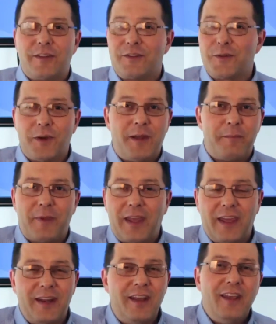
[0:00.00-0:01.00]
a trip,
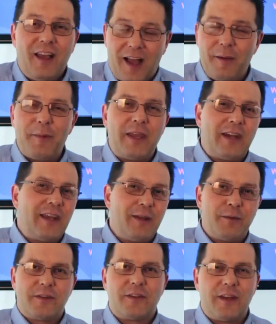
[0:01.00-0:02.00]
man. I mean,
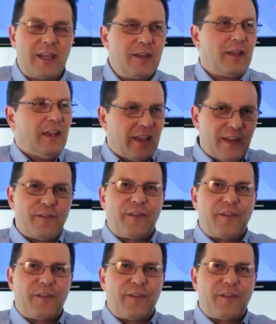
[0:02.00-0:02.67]
in